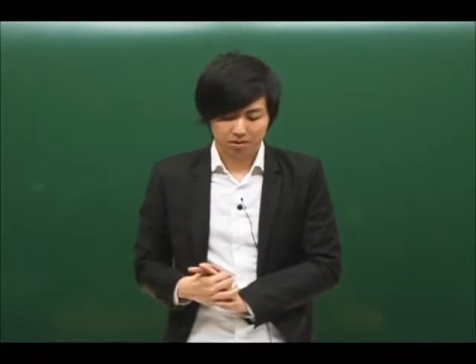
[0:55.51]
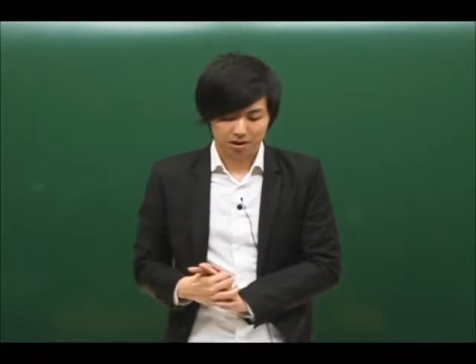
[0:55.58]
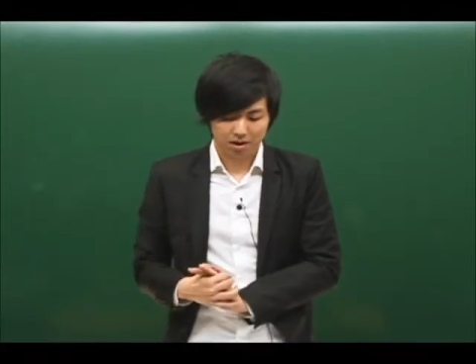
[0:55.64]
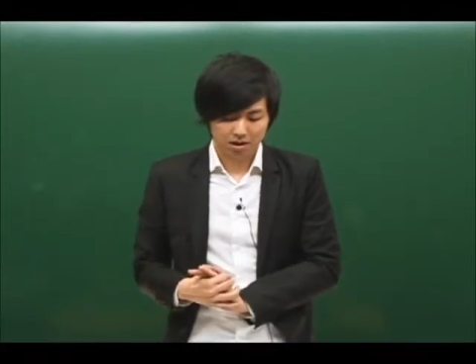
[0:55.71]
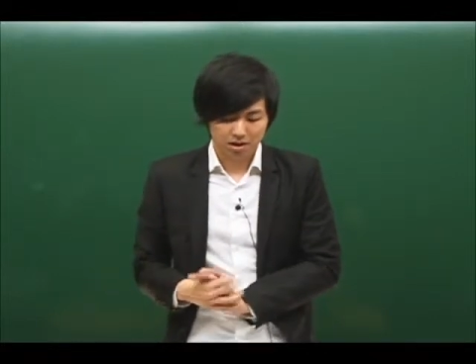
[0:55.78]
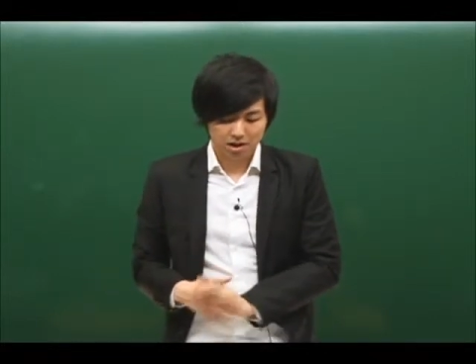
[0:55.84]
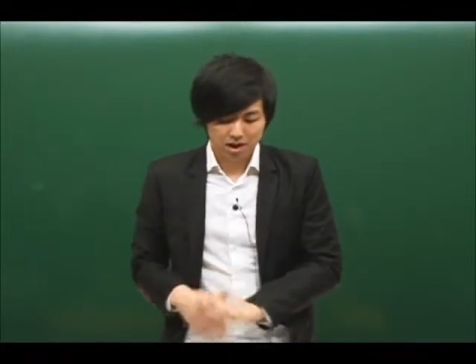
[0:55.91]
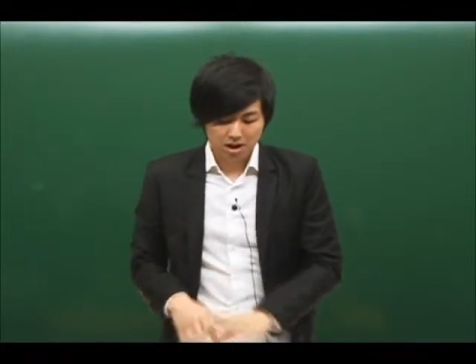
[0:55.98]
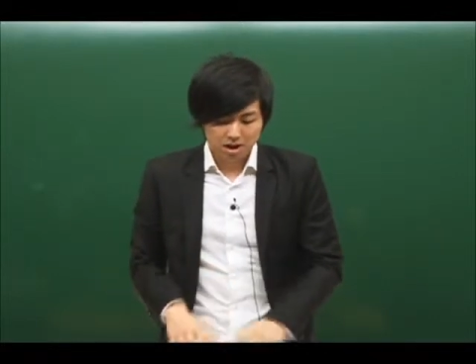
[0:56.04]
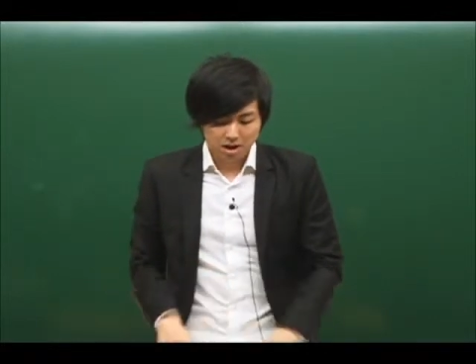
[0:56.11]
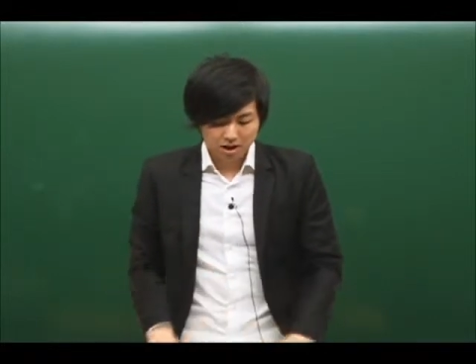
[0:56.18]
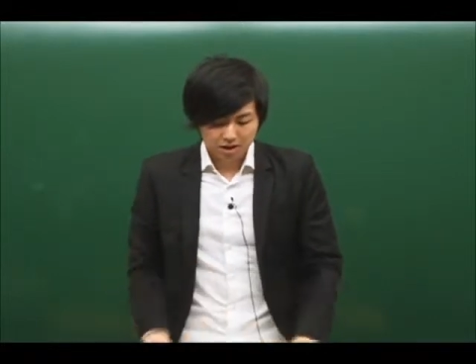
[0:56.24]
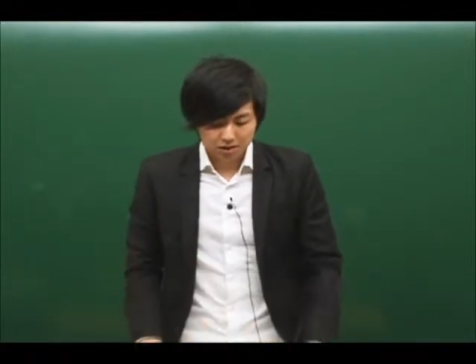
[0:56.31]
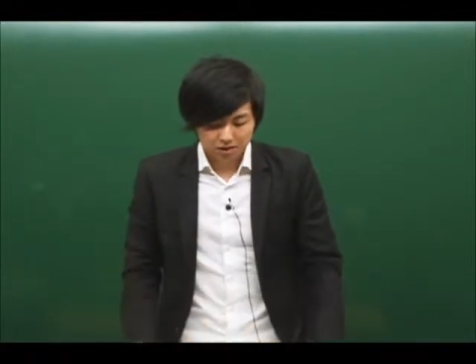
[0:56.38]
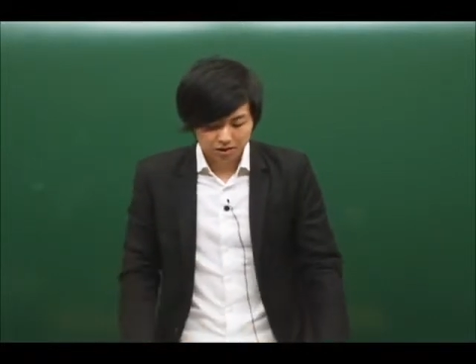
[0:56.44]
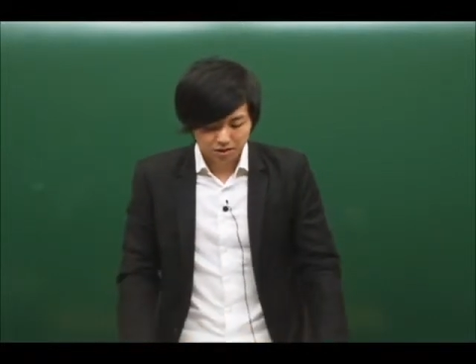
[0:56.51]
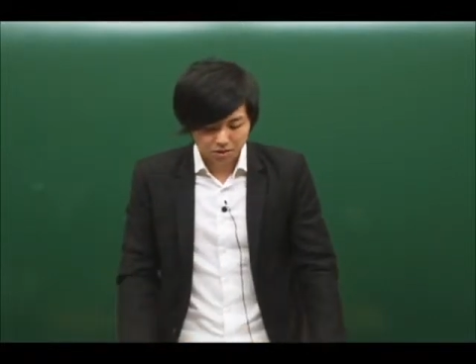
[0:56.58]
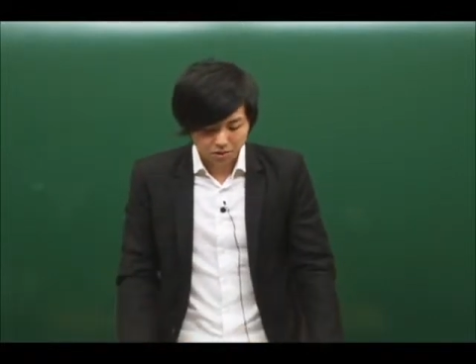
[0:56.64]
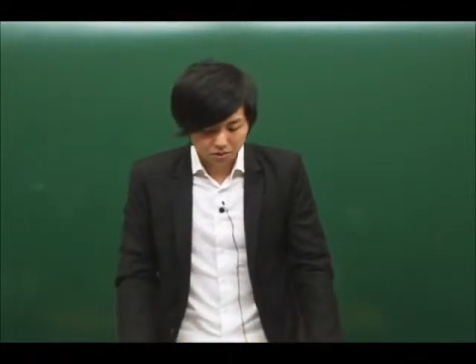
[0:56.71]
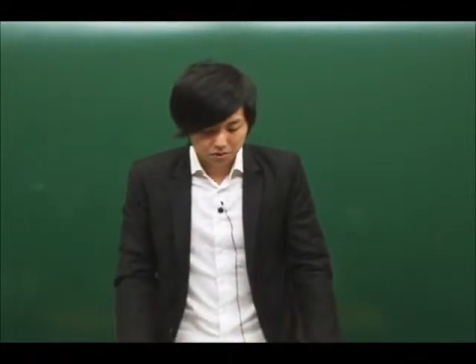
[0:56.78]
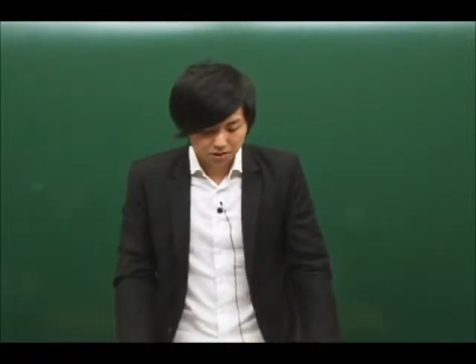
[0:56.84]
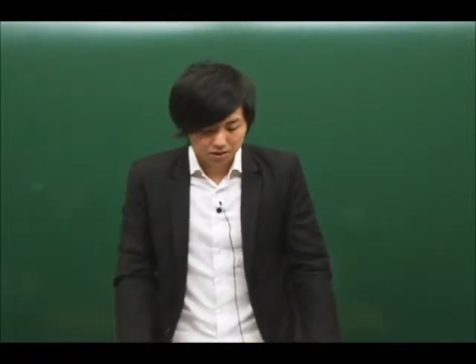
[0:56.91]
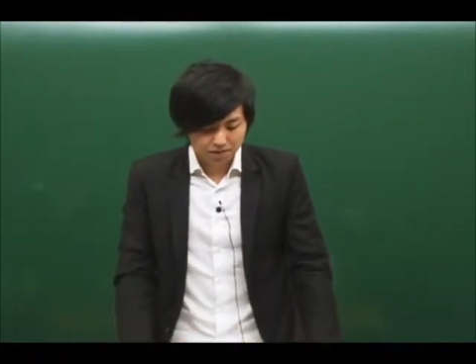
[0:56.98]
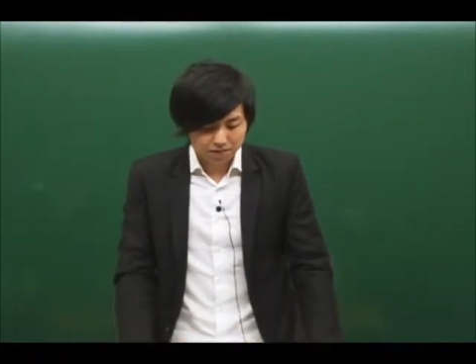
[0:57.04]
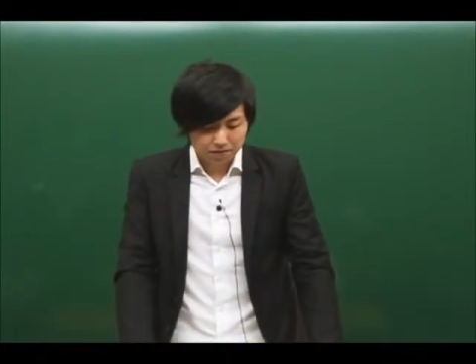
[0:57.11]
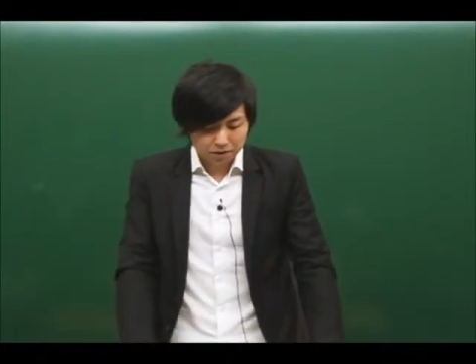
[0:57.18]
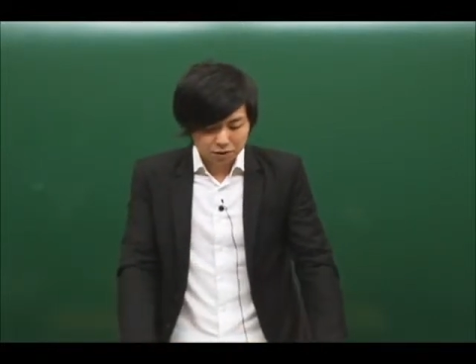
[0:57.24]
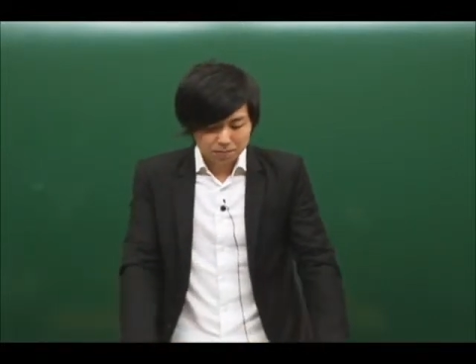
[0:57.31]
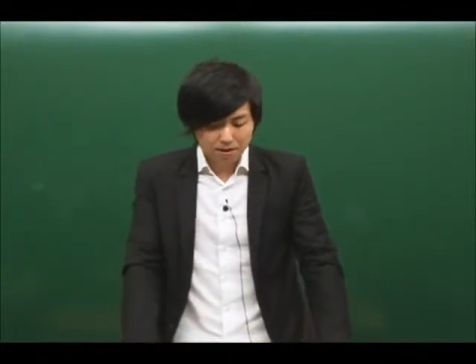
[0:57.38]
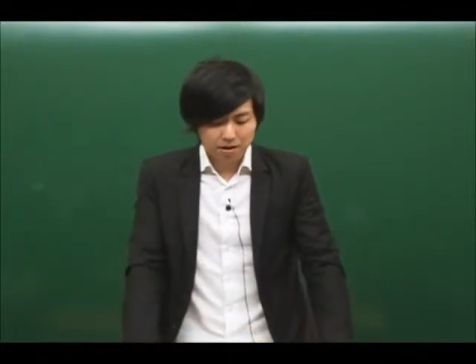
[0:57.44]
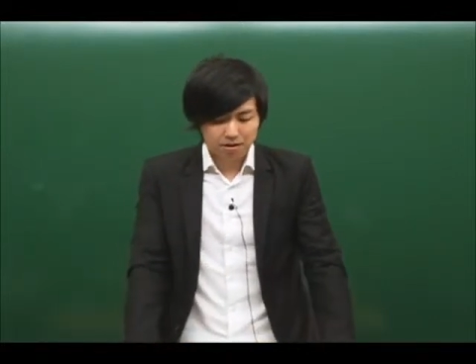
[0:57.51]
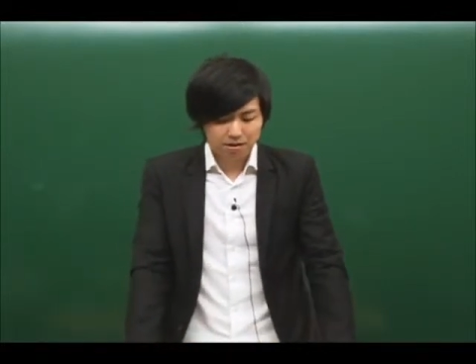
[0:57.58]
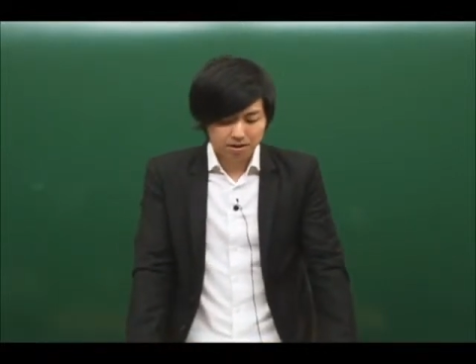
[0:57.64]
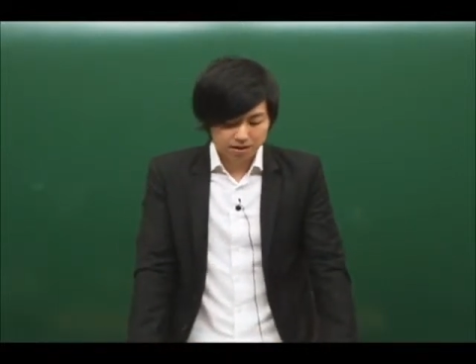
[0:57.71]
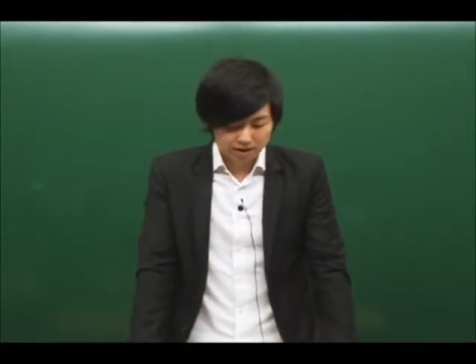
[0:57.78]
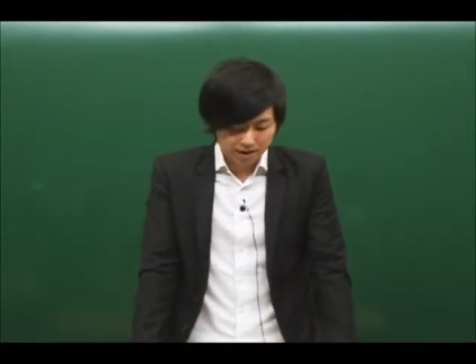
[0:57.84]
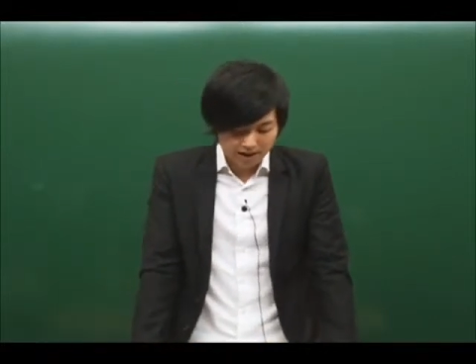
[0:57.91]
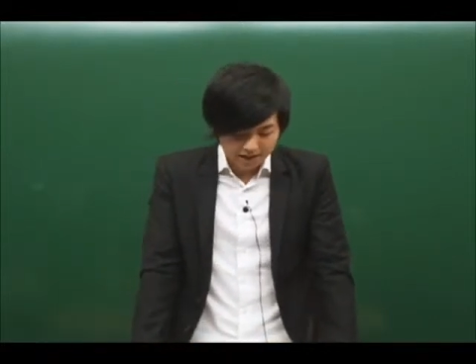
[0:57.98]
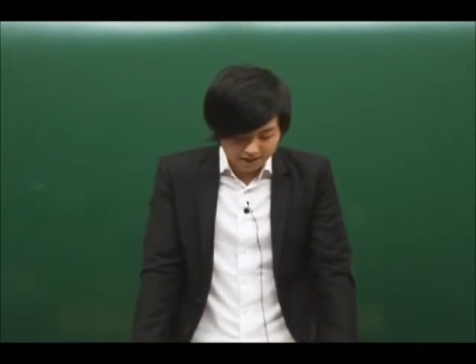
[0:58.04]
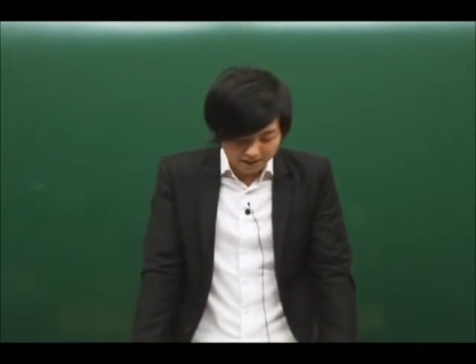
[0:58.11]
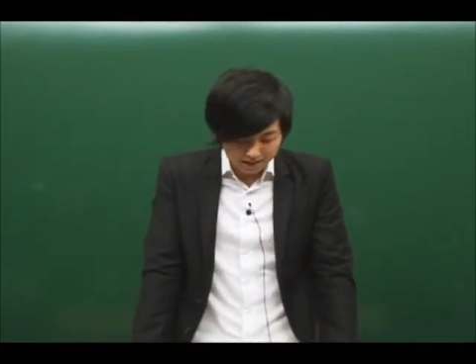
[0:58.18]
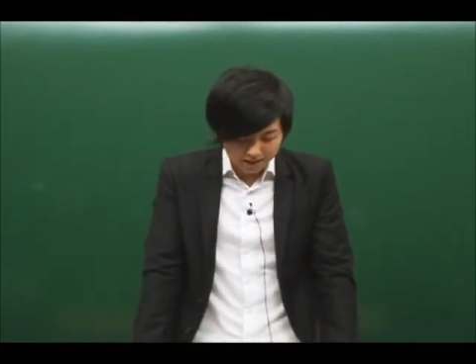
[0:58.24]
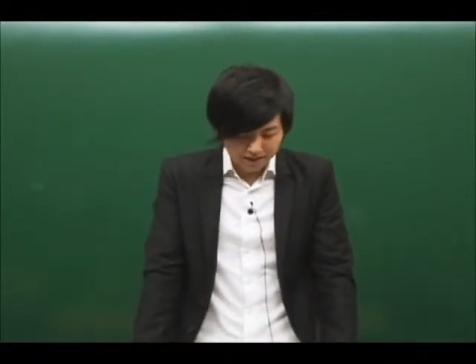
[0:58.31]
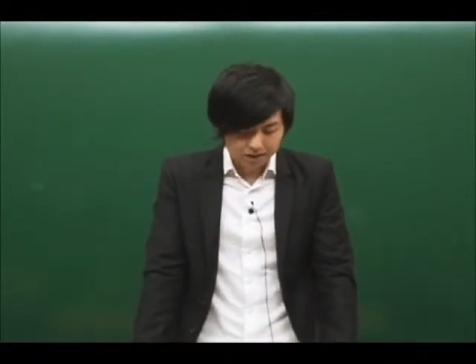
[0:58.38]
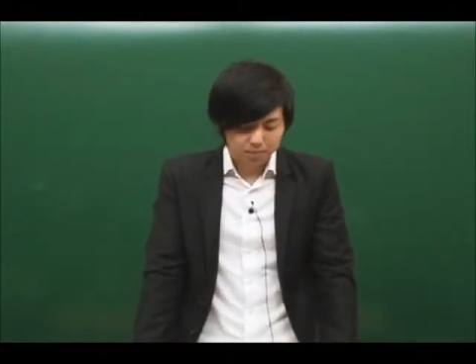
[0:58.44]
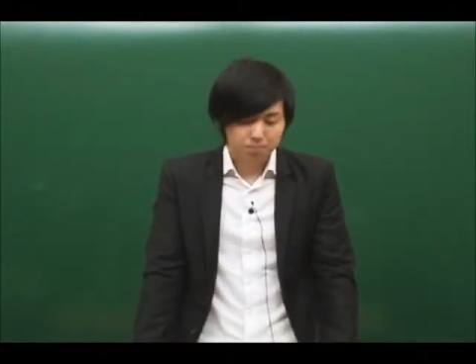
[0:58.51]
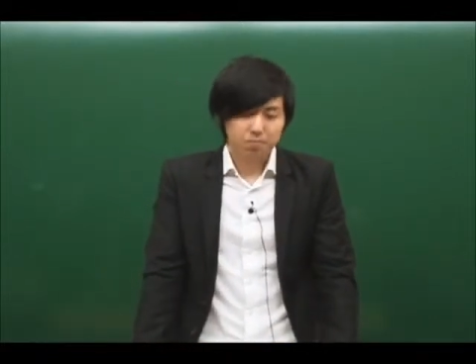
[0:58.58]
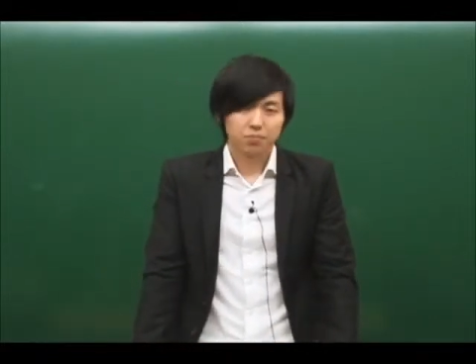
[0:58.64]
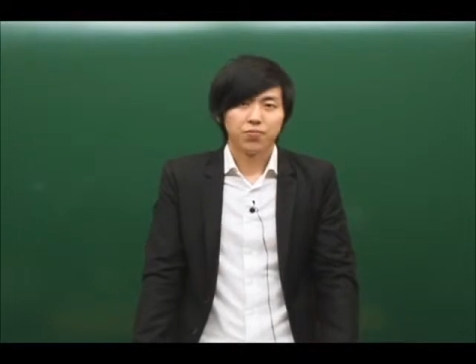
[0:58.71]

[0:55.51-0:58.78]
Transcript: Okay? So the first part of the class is,